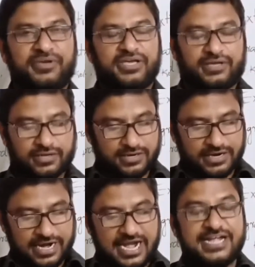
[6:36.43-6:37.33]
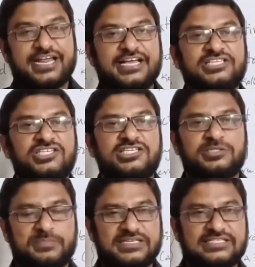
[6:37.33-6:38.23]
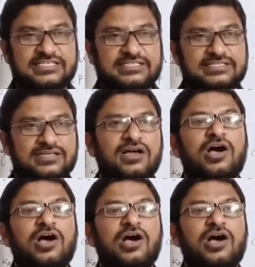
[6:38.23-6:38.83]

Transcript: B, endangered species,